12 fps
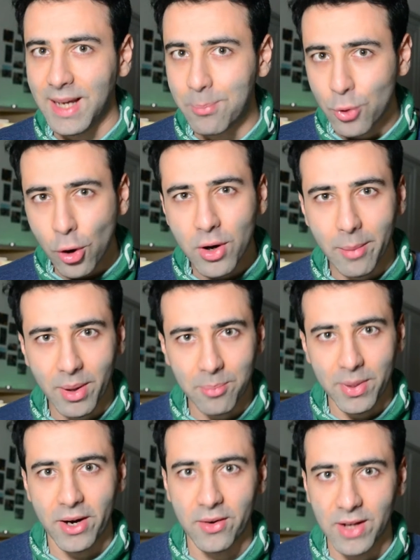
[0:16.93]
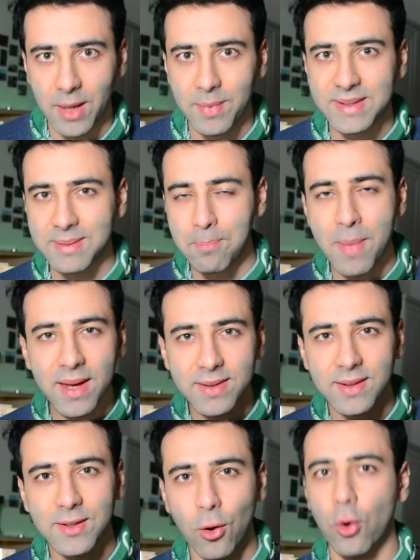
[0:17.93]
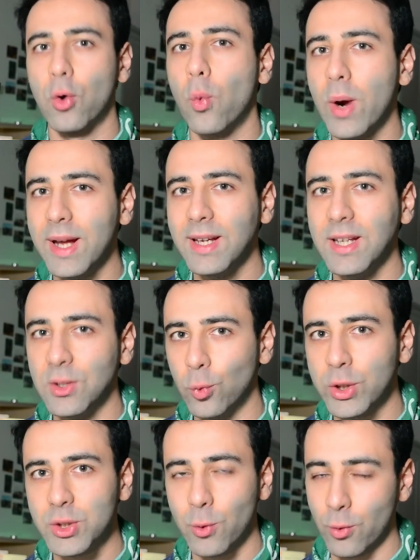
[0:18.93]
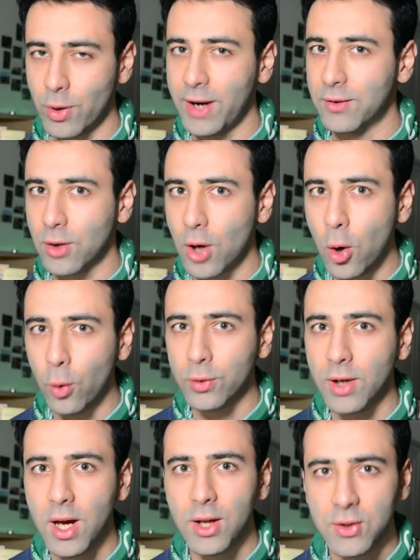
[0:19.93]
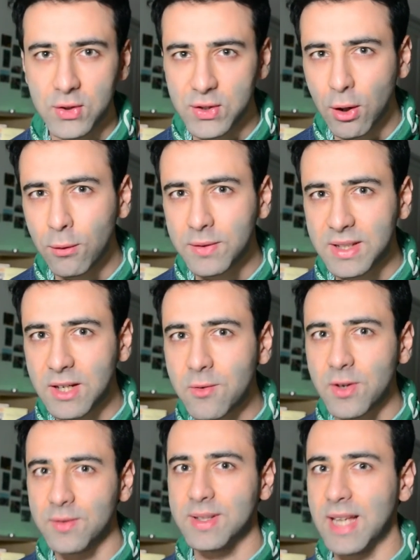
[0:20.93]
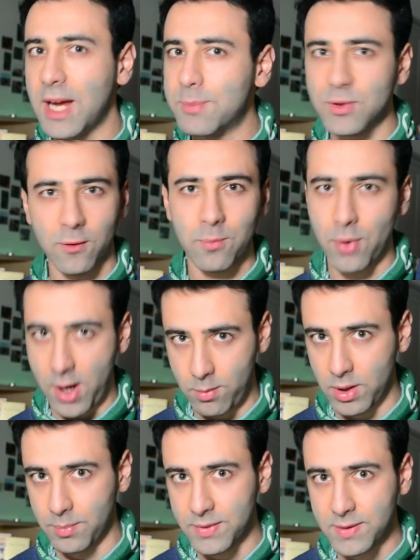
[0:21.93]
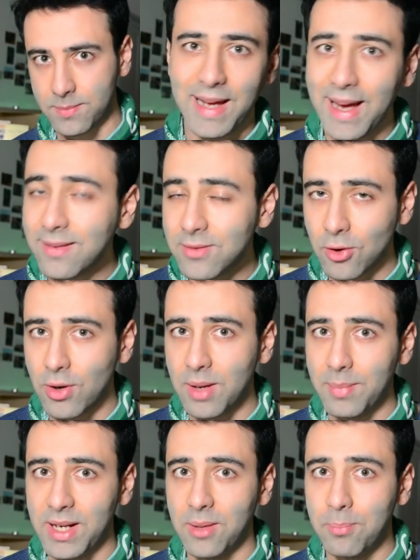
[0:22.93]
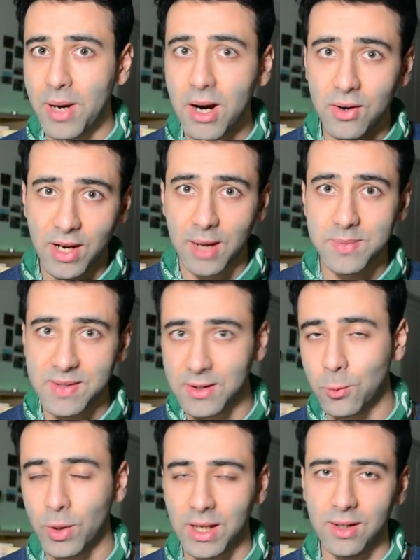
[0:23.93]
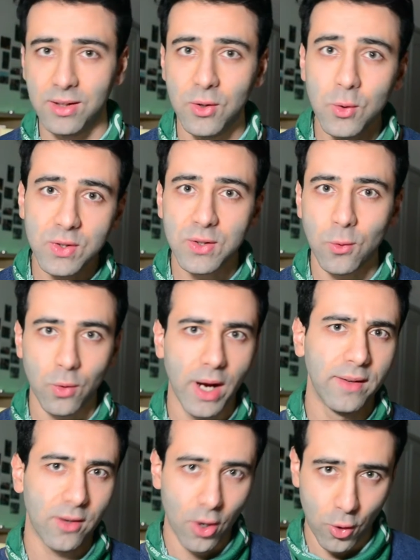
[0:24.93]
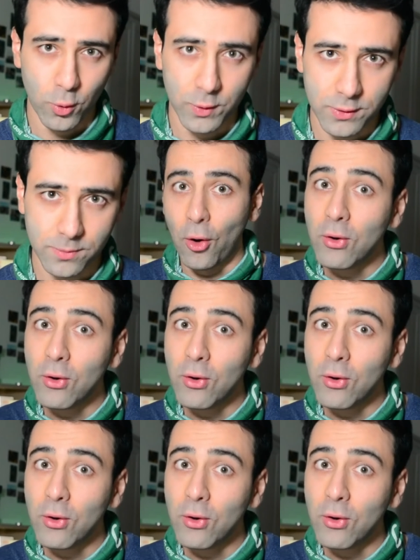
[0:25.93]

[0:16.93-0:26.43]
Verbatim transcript: A programming paradigm is a method or way in which we write code to solve different types of problems. And there are many paradigms that we can use to write code.